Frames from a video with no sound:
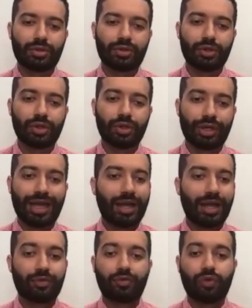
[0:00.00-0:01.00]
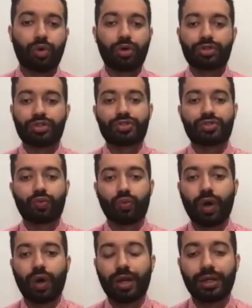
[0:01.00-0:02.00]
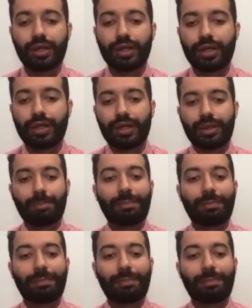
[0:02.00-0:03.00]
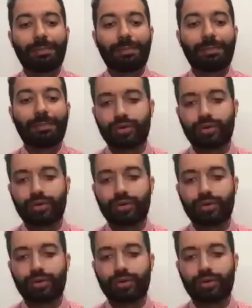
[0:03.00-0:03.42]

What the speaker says: to look at for just one patient